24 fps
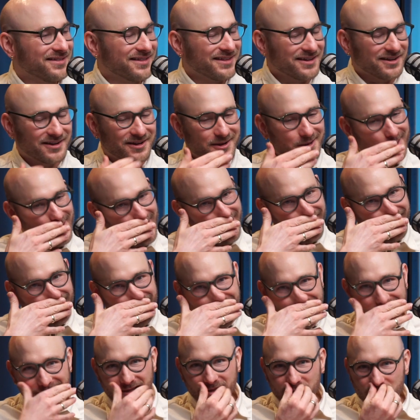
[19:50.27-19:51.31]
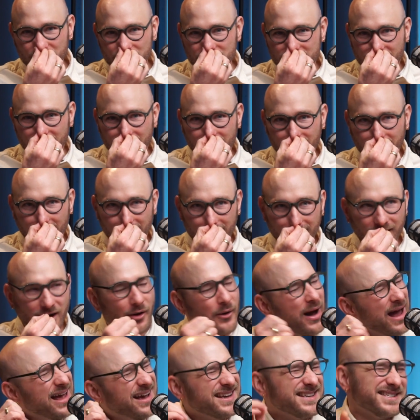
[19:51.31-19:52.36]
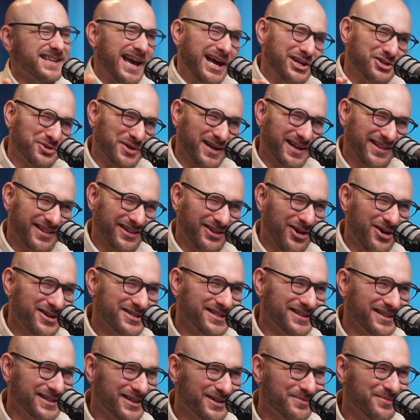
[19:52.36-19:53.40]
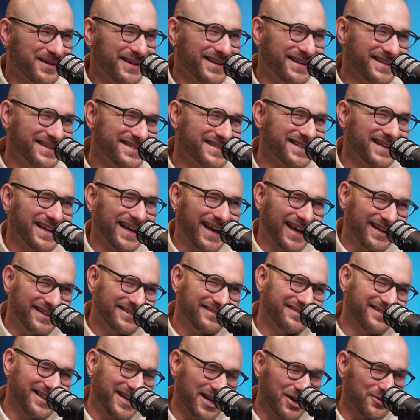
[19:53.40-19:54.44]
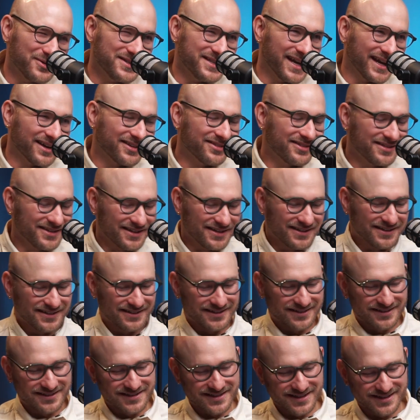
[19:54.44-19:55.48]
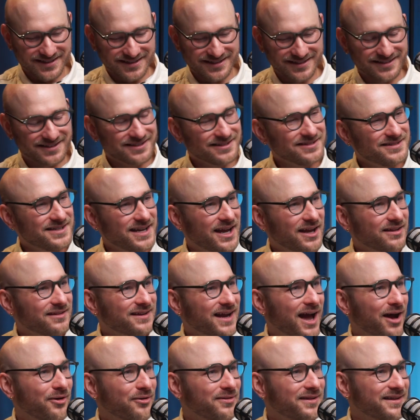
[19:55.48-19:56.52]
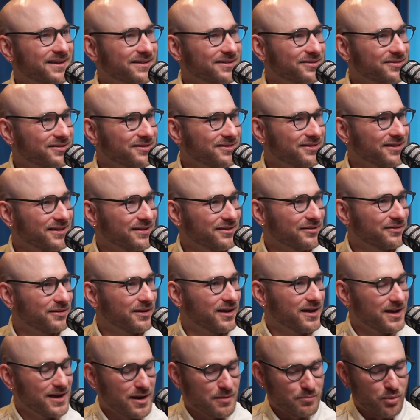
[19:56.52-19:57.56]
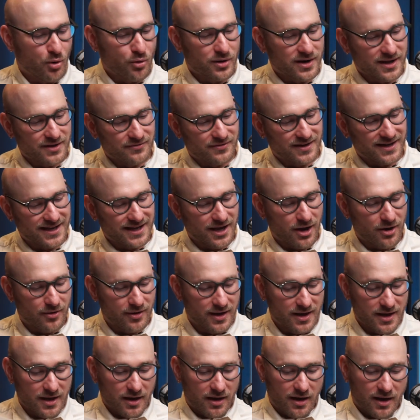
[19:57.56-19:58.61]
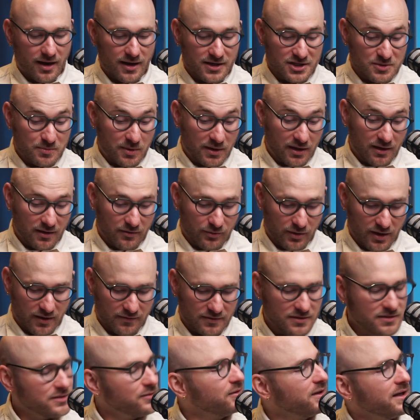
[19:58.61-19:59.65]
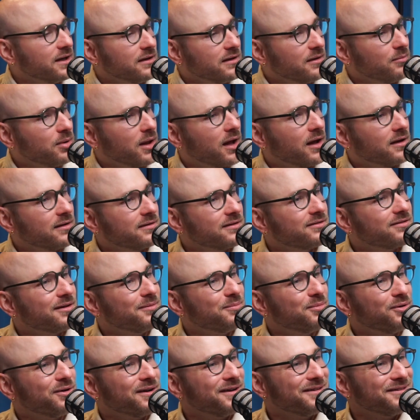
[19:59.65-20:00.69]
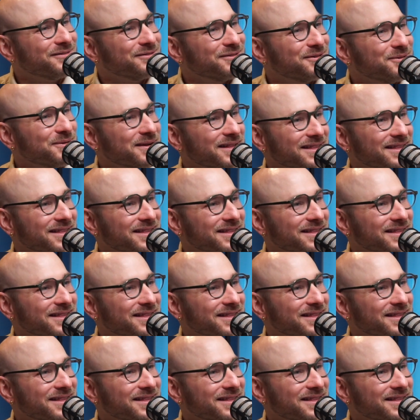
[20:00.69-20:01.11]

the uh, using, like, you know, I exaggerated the laws a little bit to get, you know, Dex to to take down his his porny video. Uh, speaking of, we have to do Legally Blonde at some point for one of